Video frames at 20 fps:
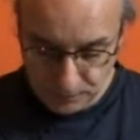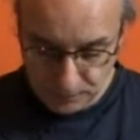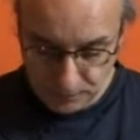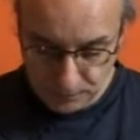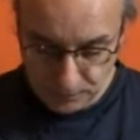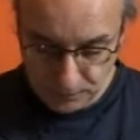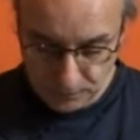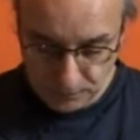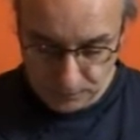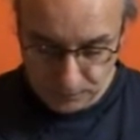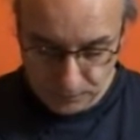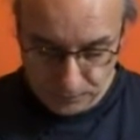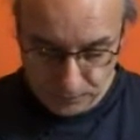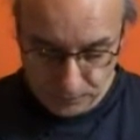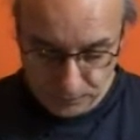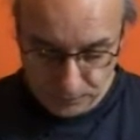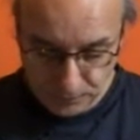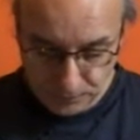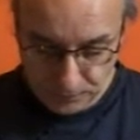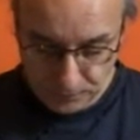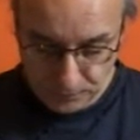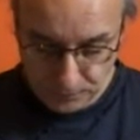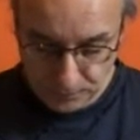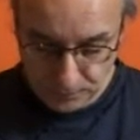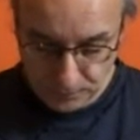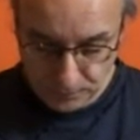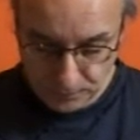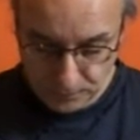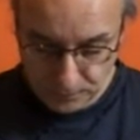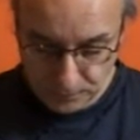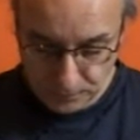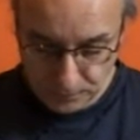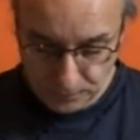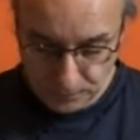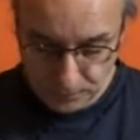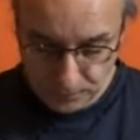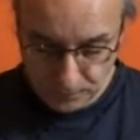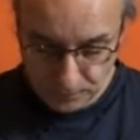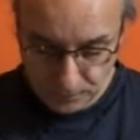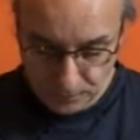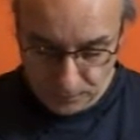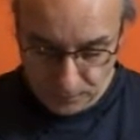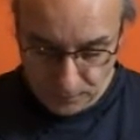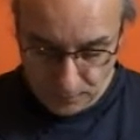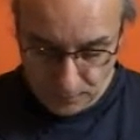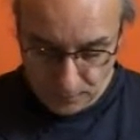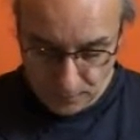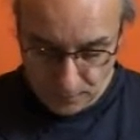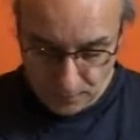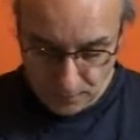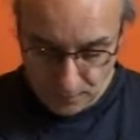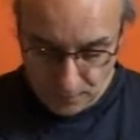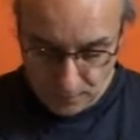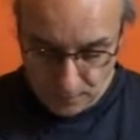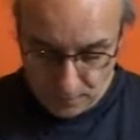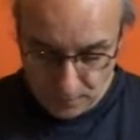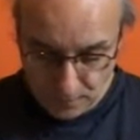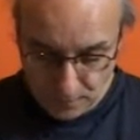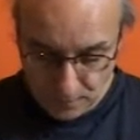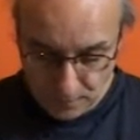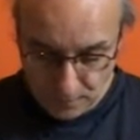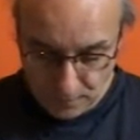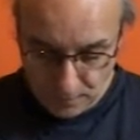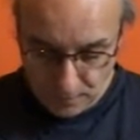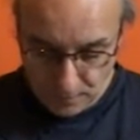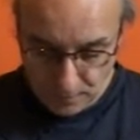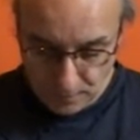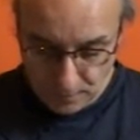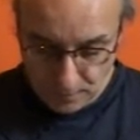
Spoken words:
(silence)